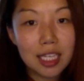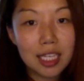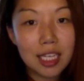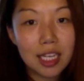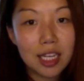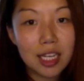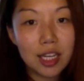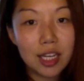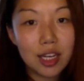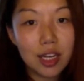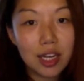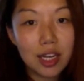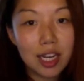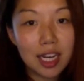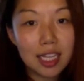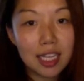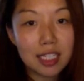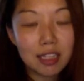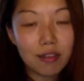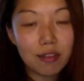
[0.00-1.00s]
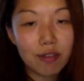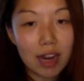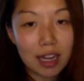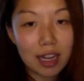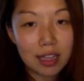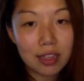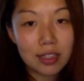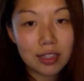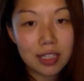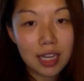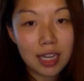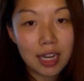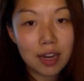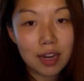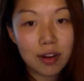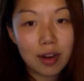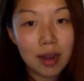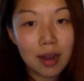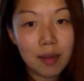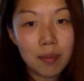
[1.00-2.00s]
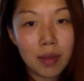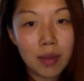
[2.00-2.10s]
good as a regular diagram,